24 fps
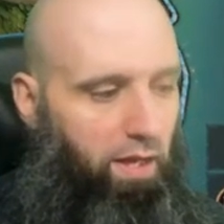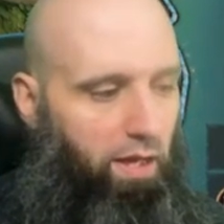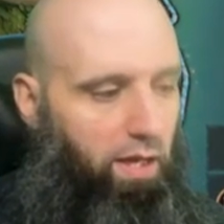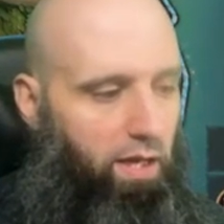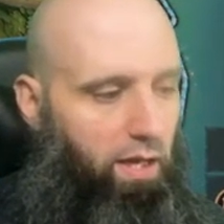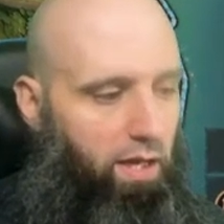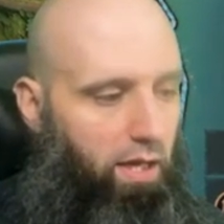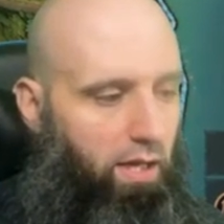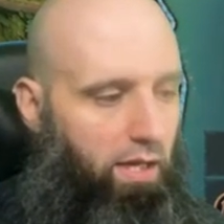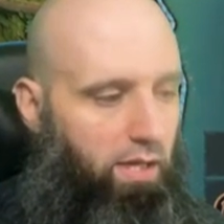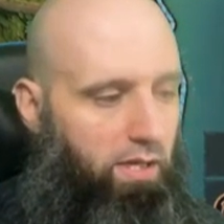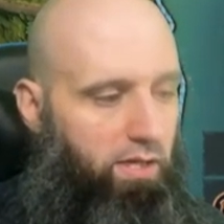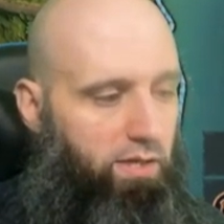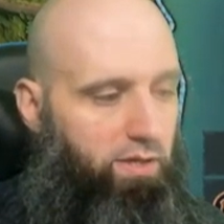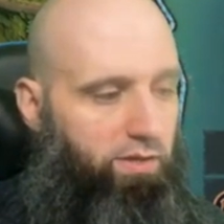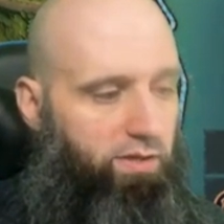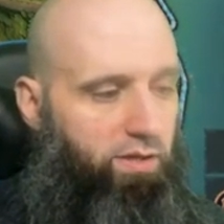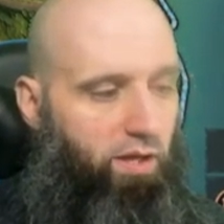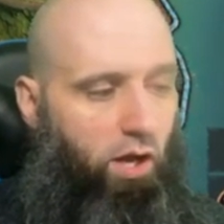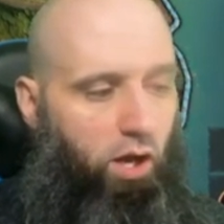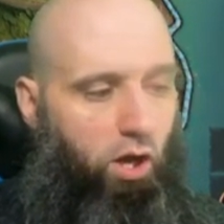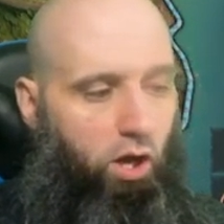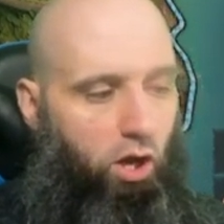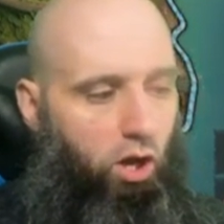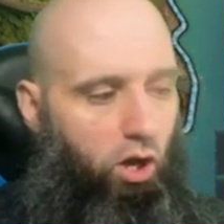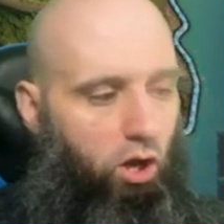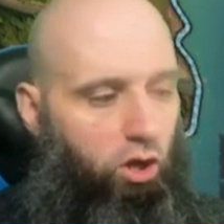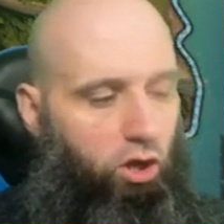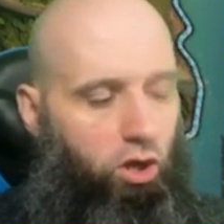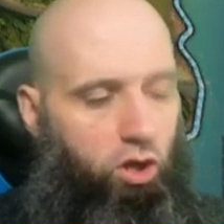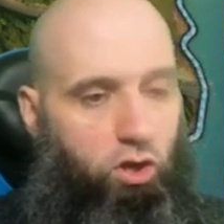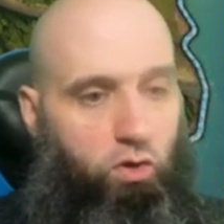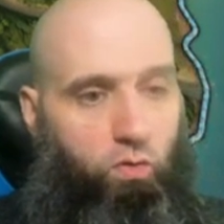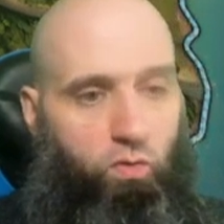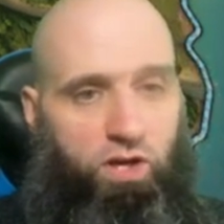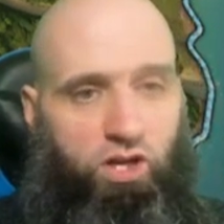is
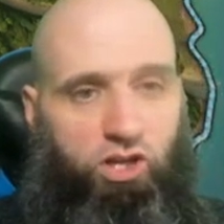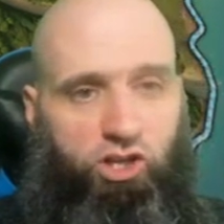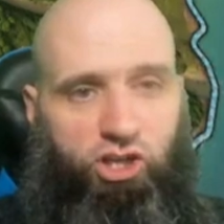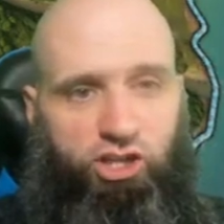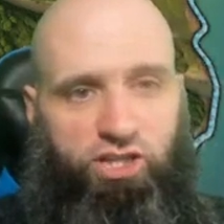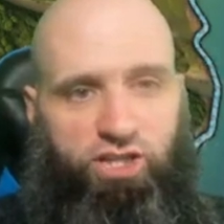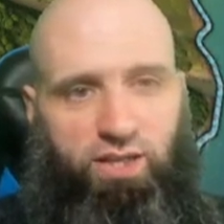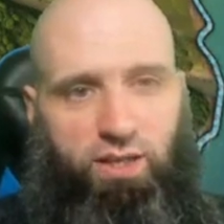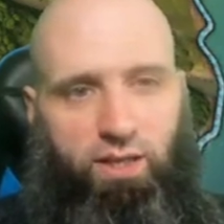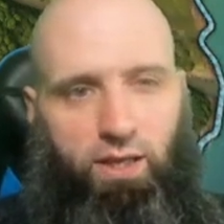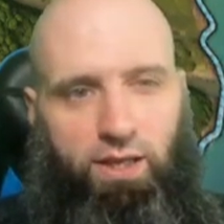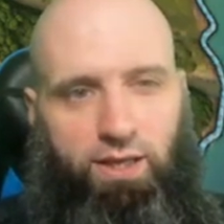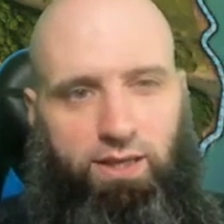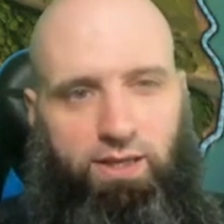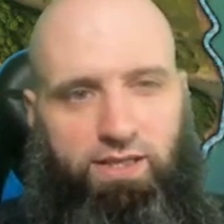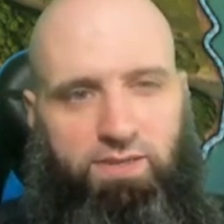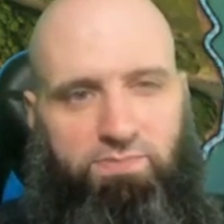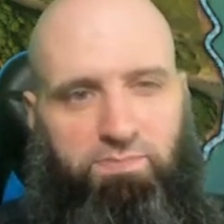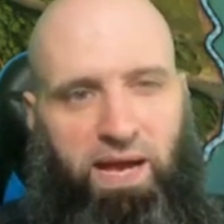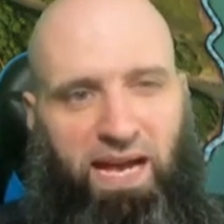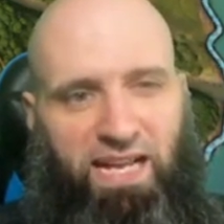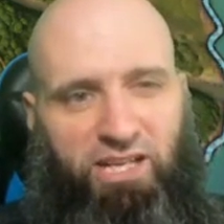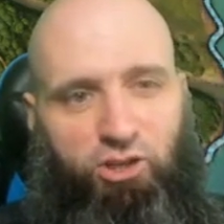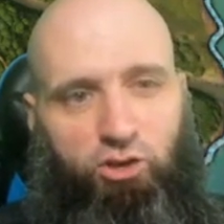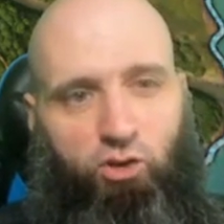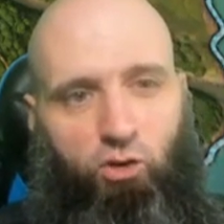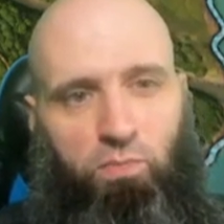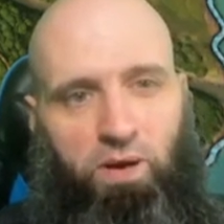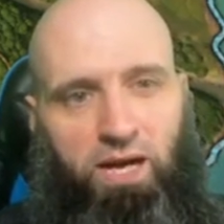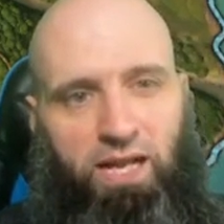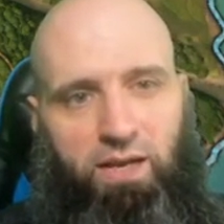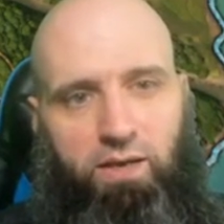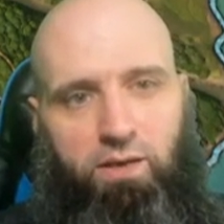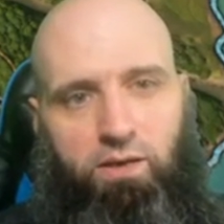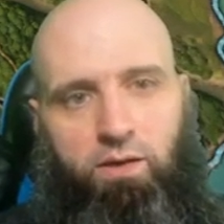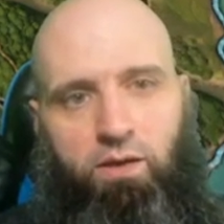you can just click this magical
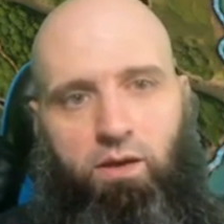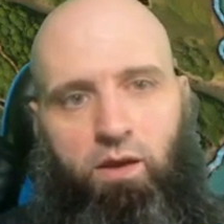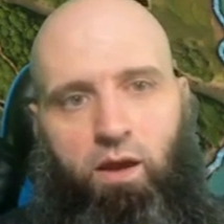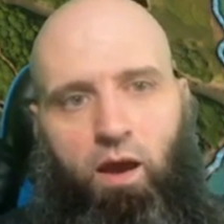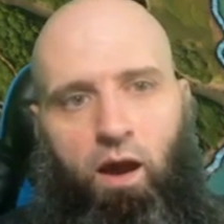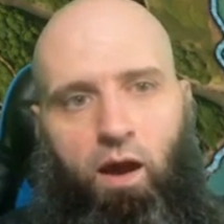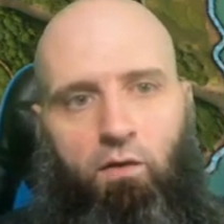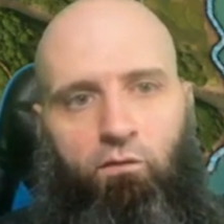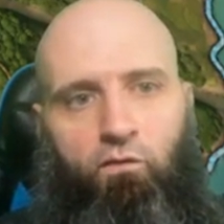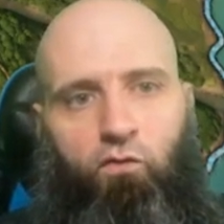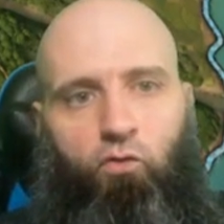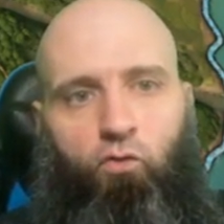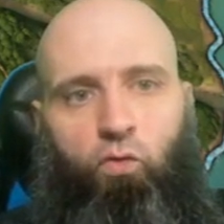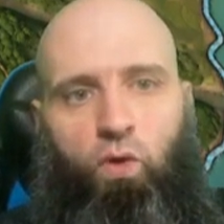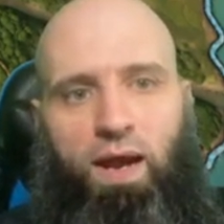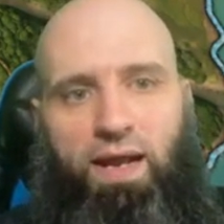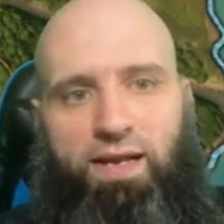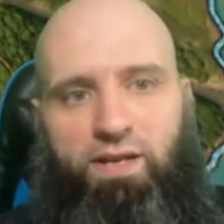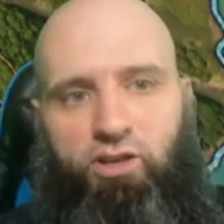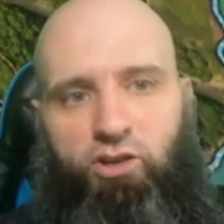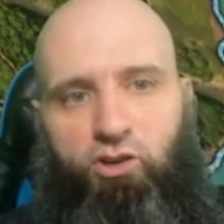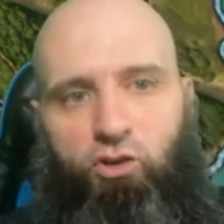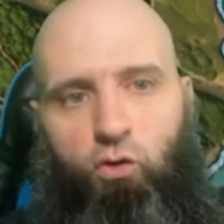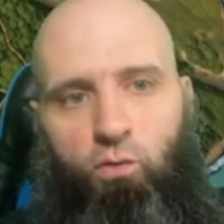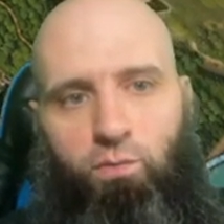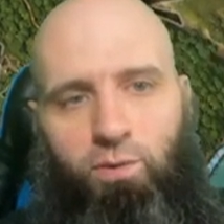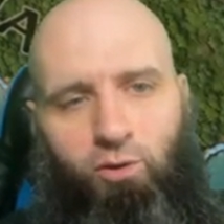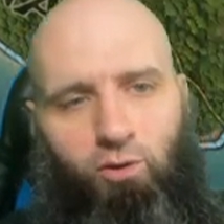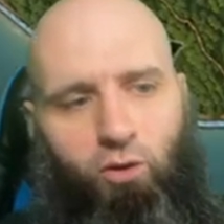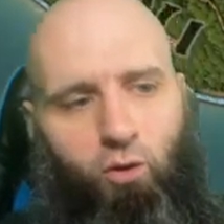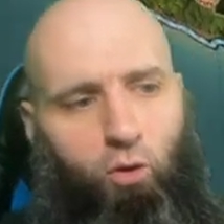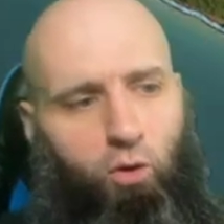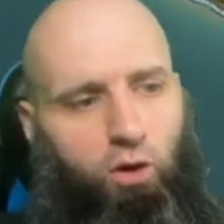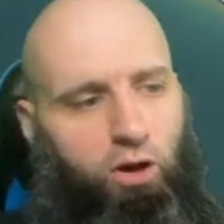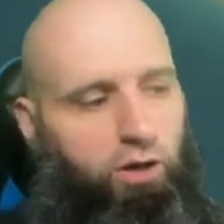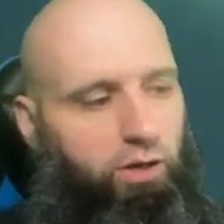button of Grant a Noble
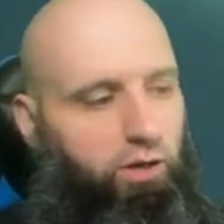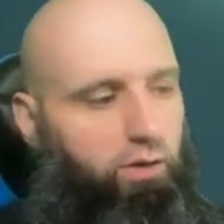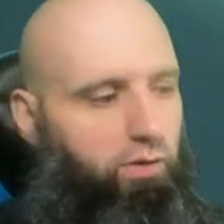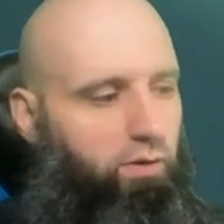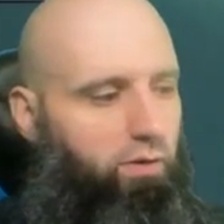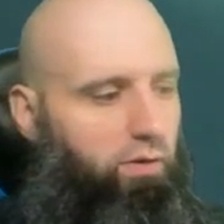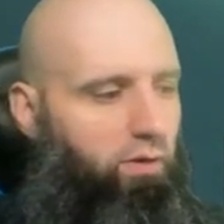Lord.